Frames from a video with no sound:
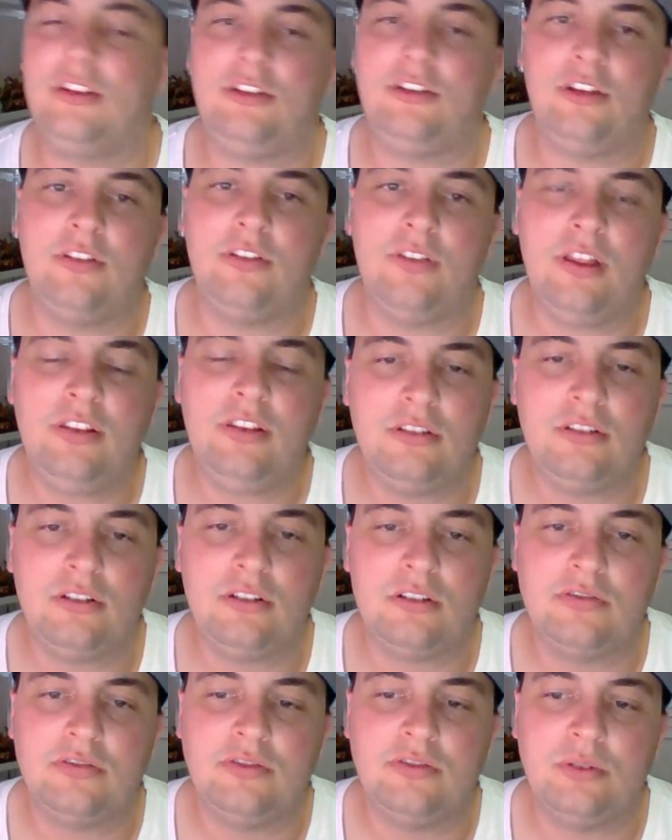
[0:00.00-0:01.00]
so that's a lot
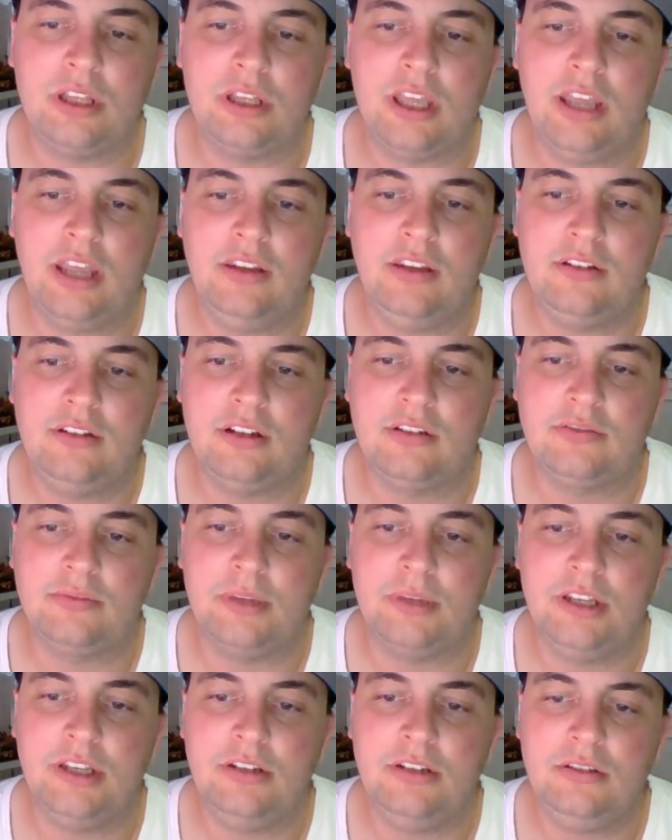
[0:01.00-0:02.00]
of 40k stuff,
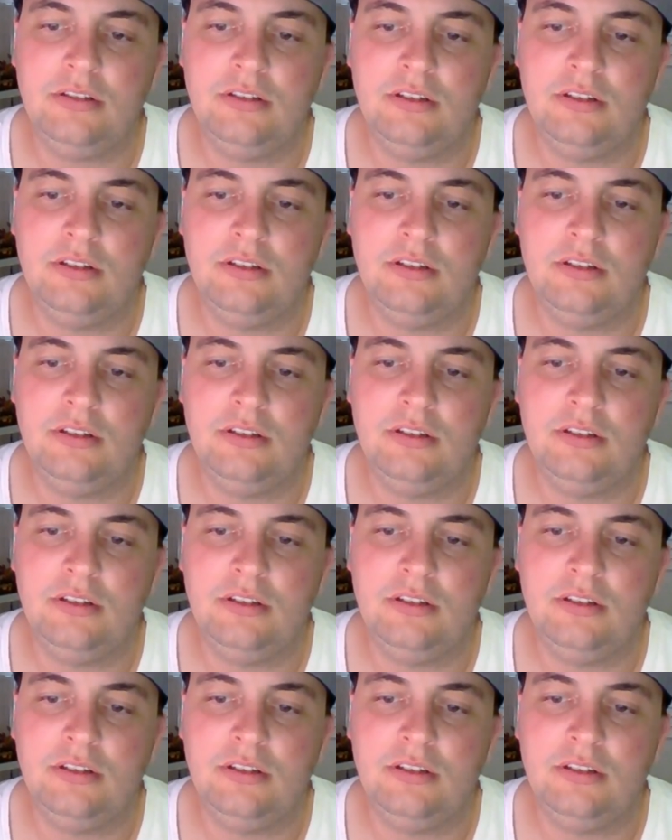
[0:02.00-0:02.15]
man.